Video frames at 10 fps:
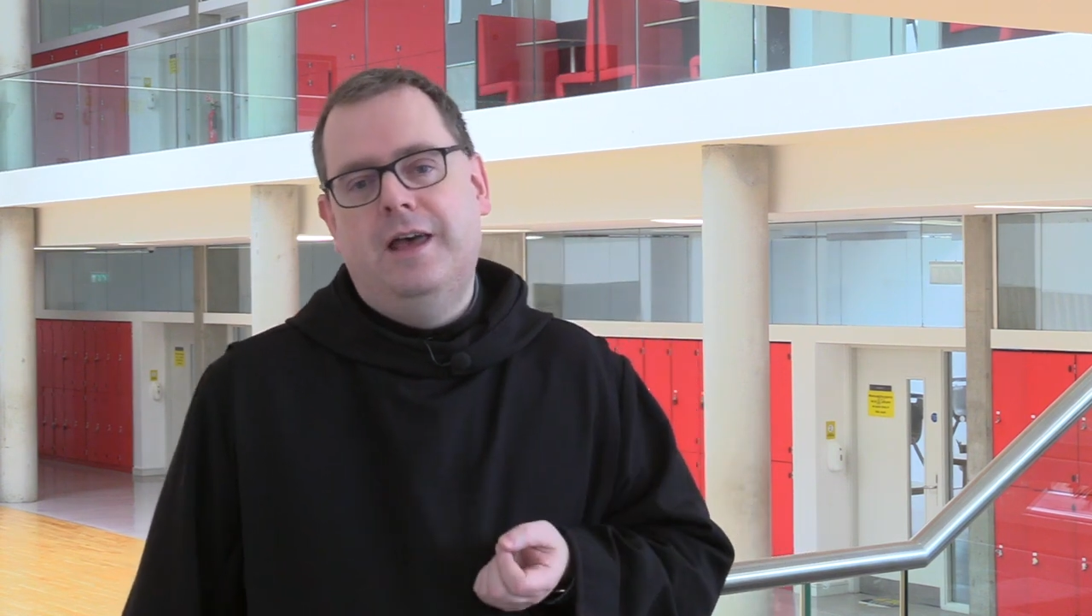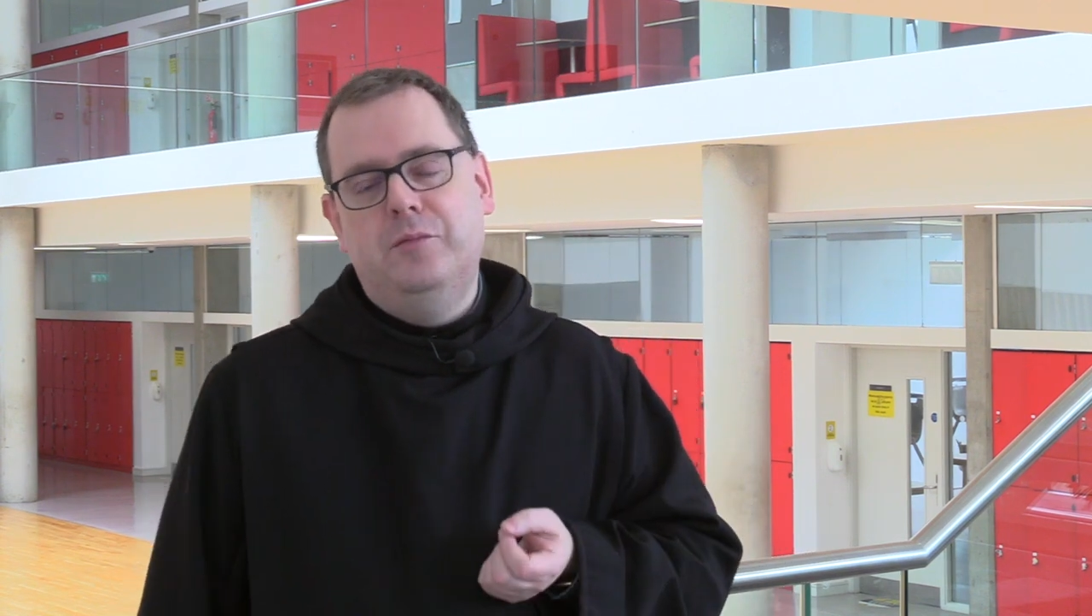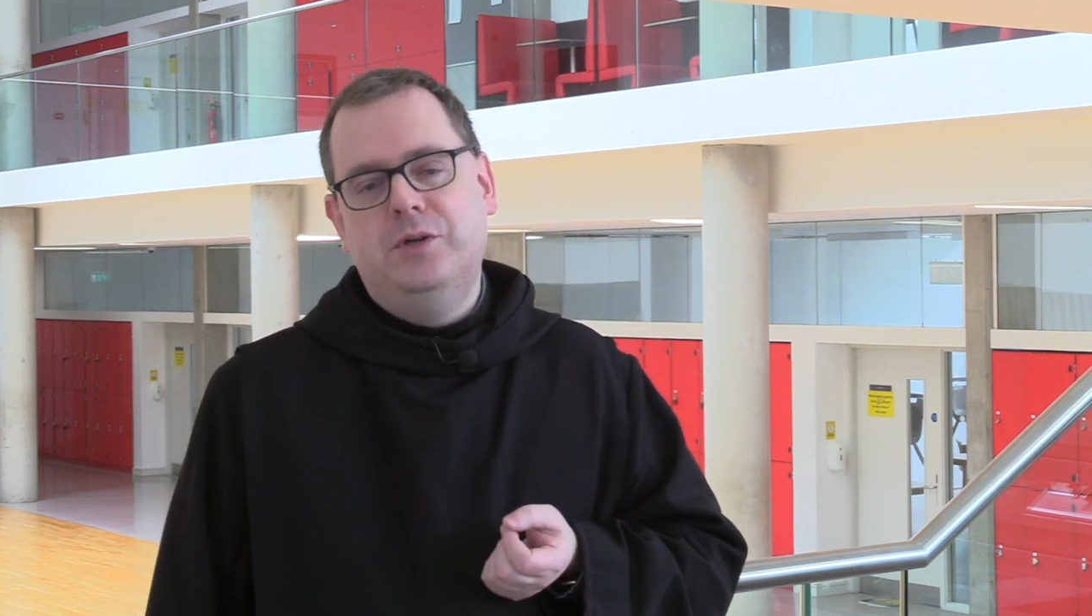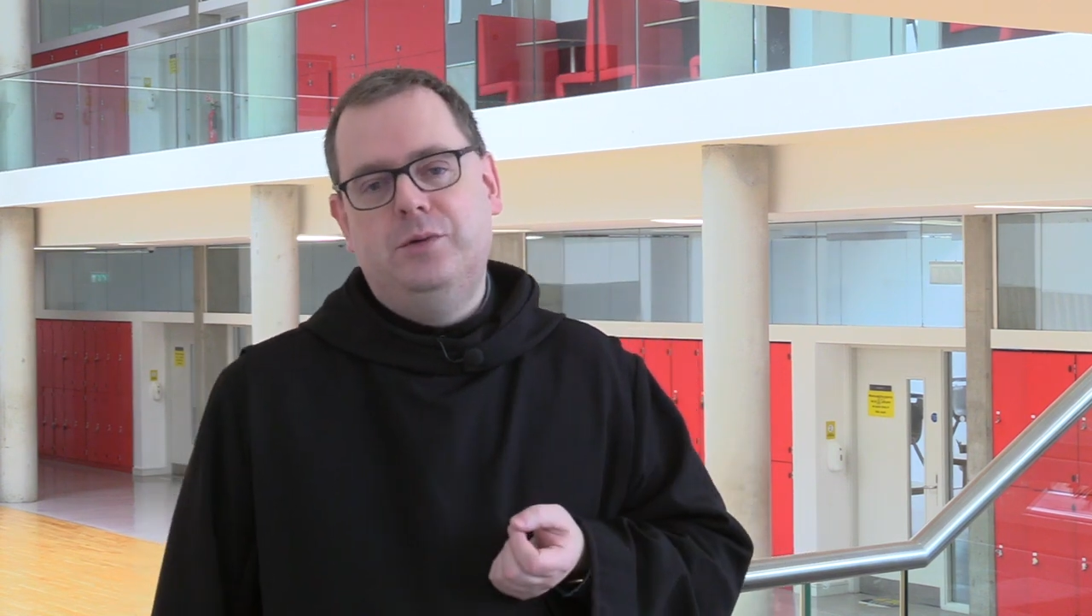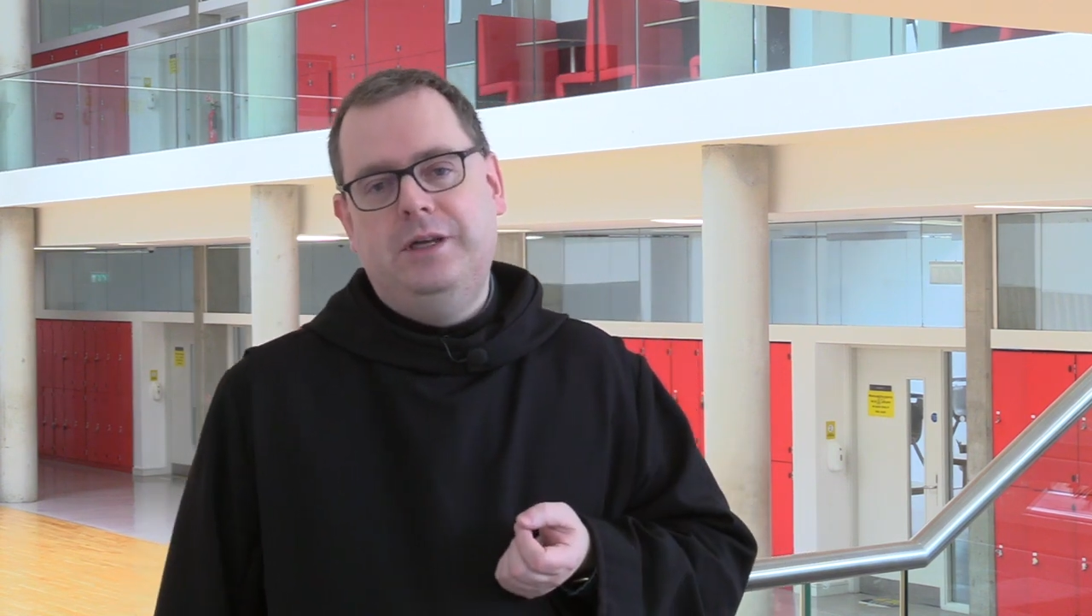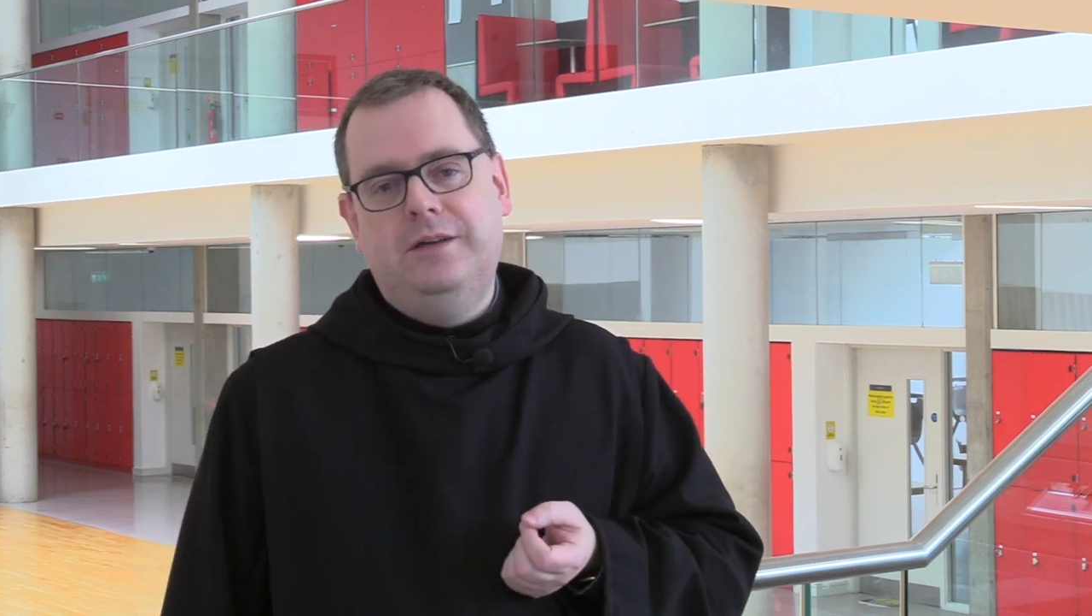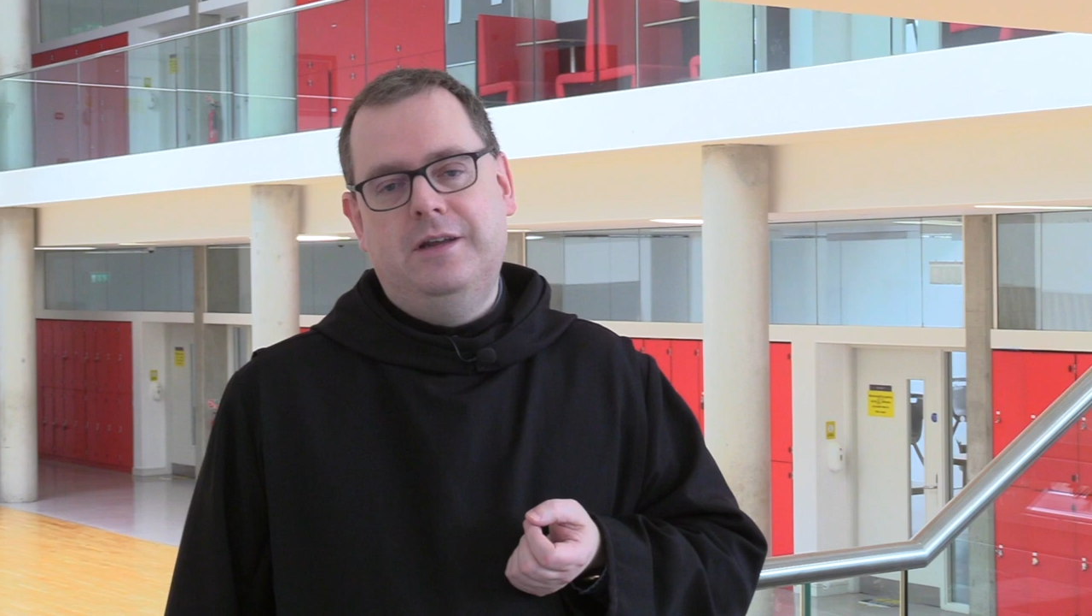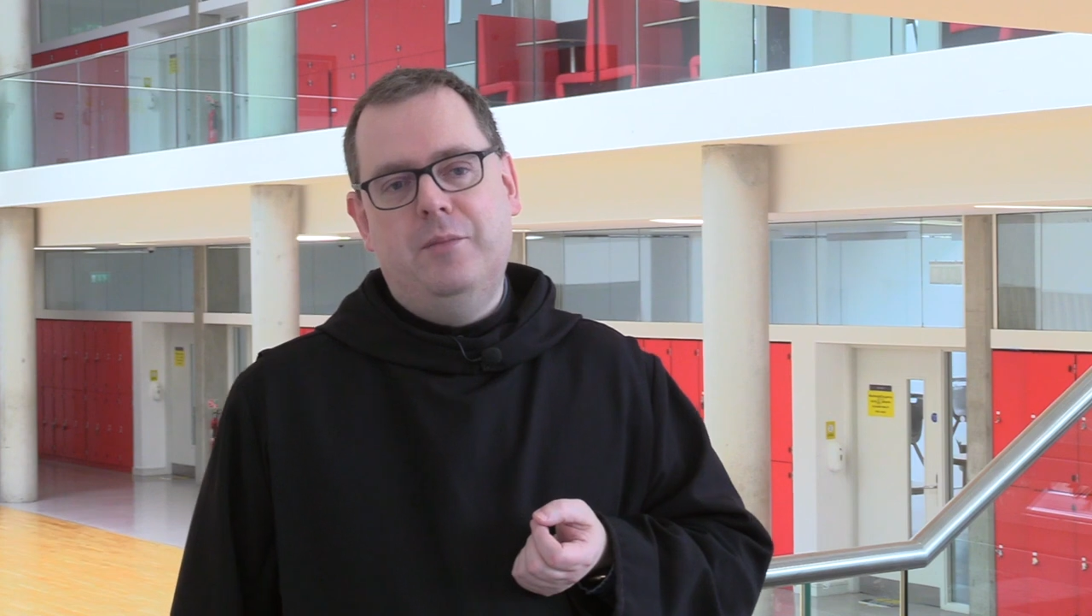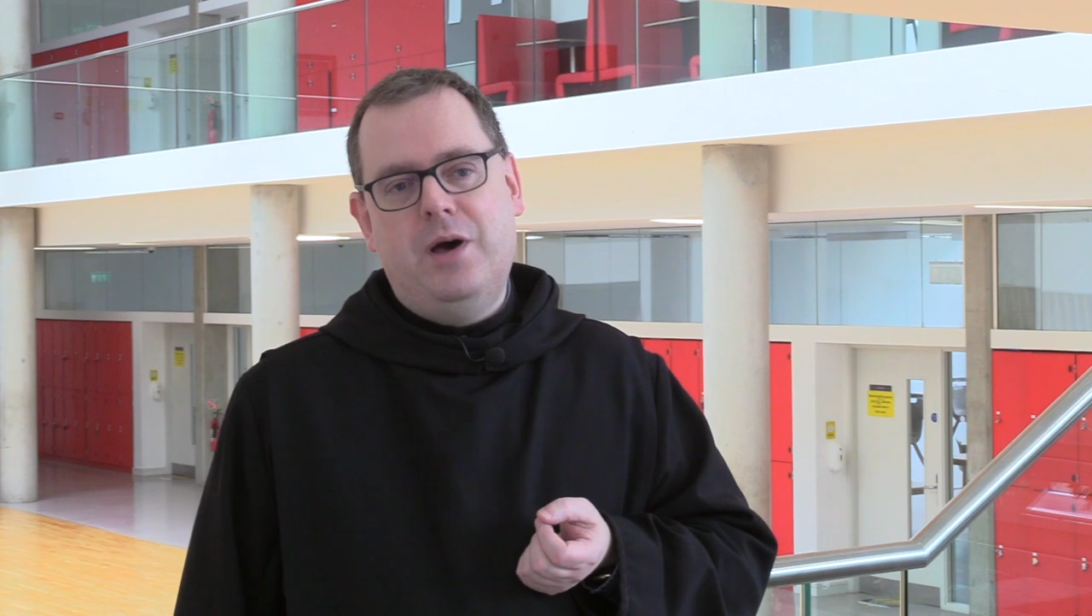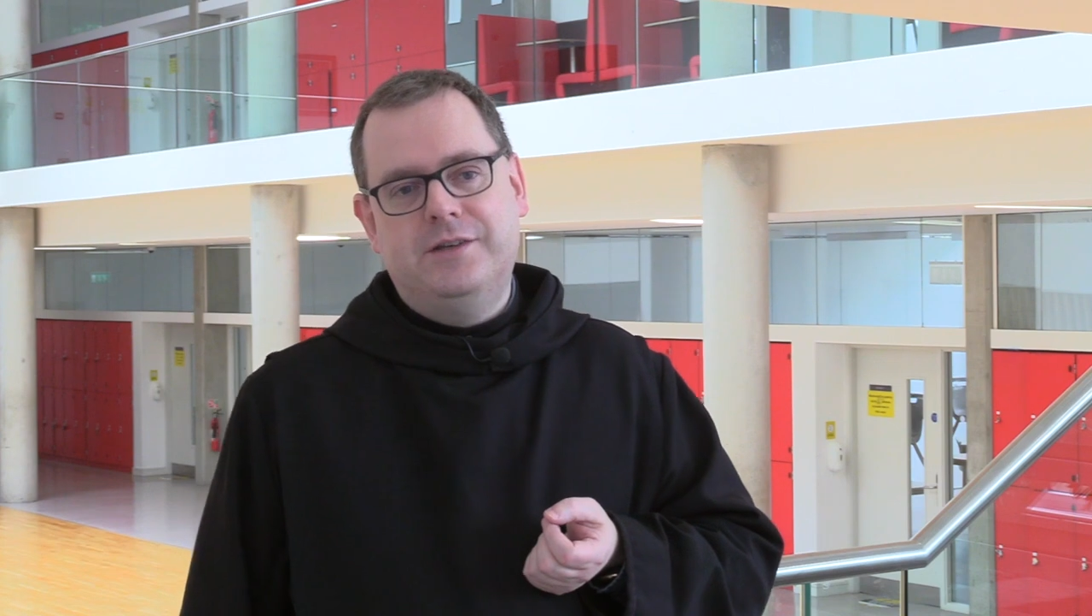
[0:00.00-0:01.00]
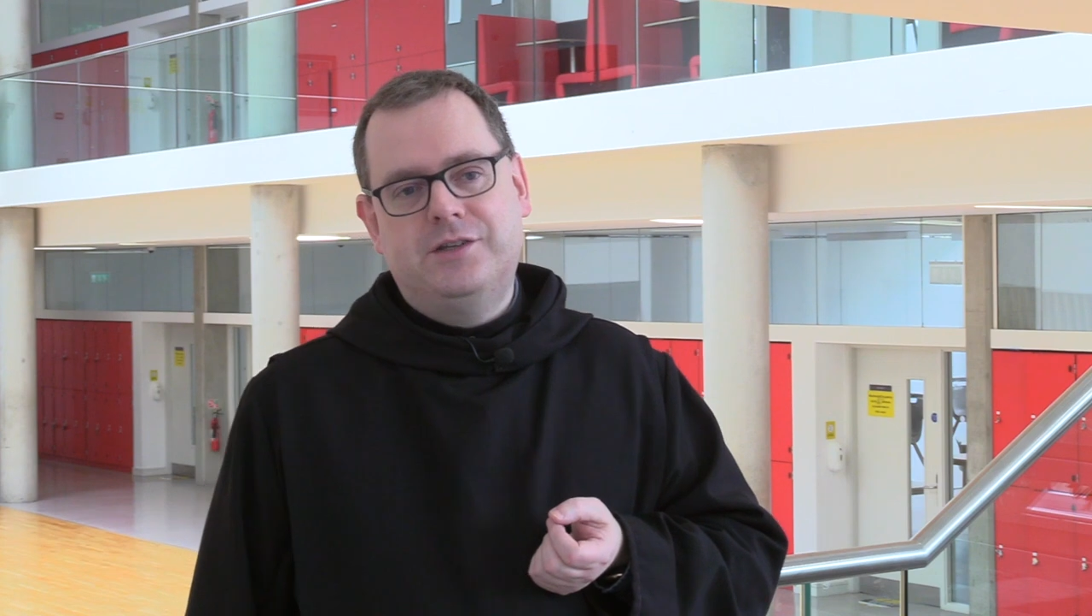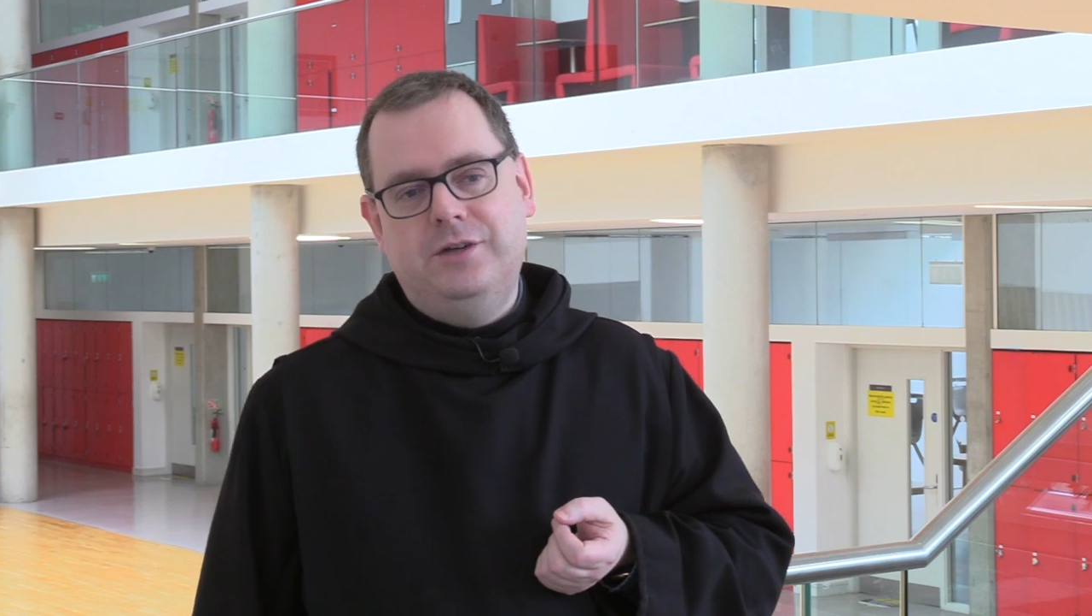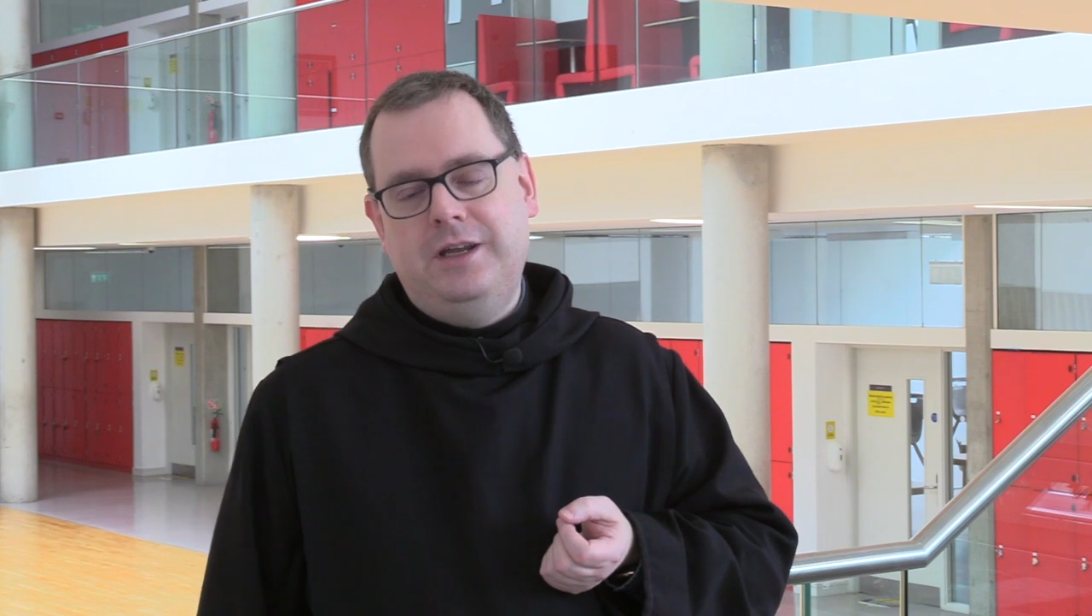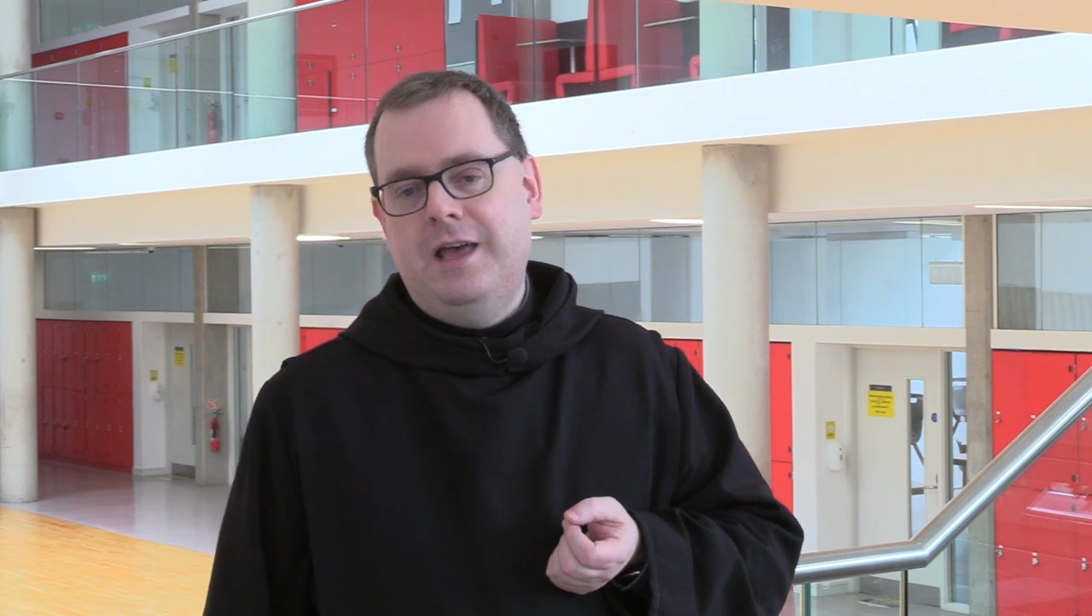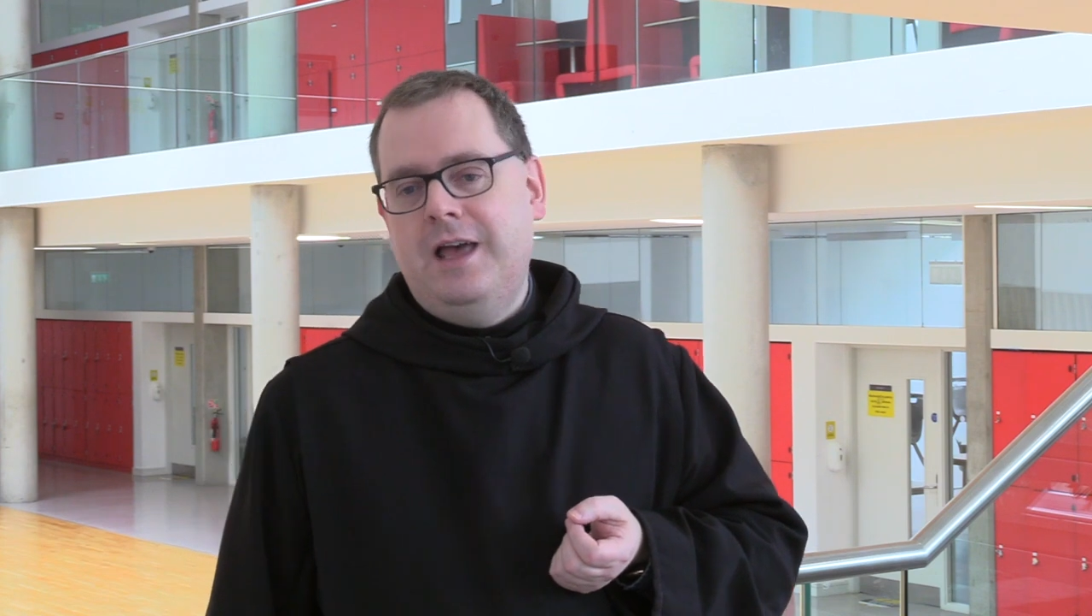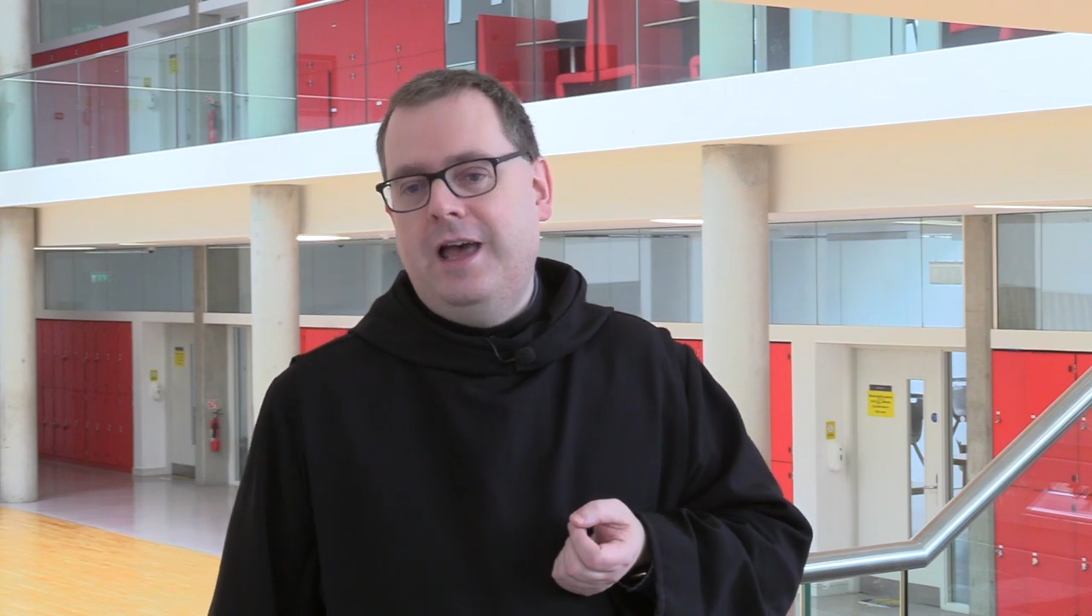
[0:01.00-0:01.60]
between a monastery